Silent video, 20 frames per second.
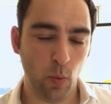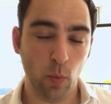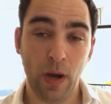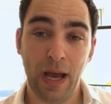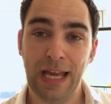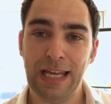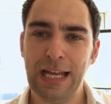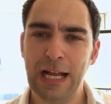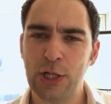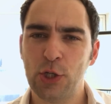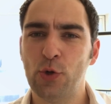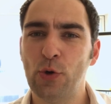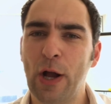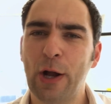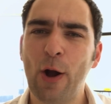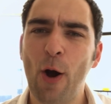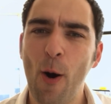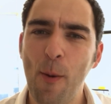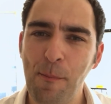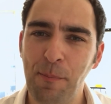were yet to
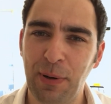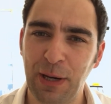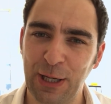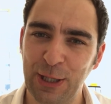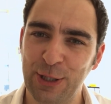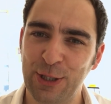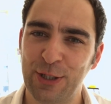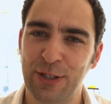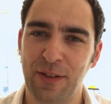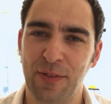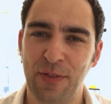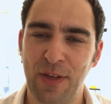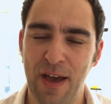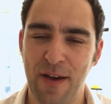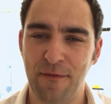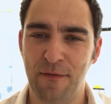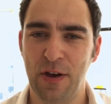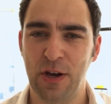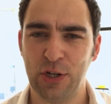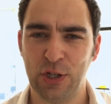accomplish
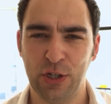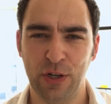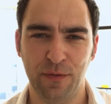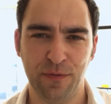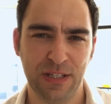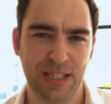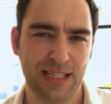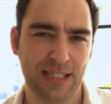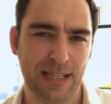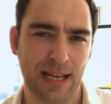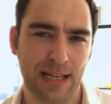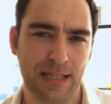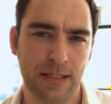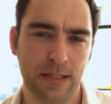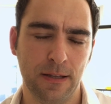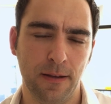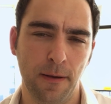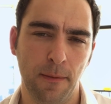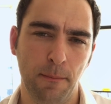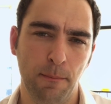their version of
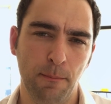success.